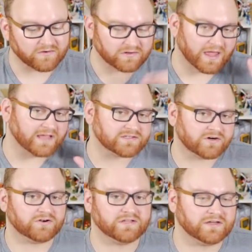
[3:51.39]
And our
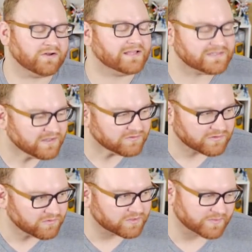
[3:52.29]
last card in here, it's
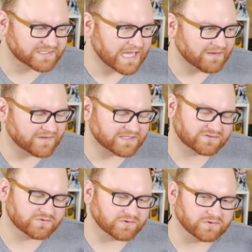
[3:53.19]
another Lord, but it's kind of a
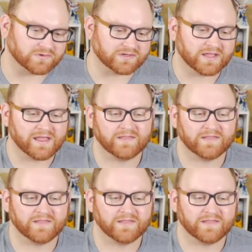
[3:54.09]
pseudo Lord.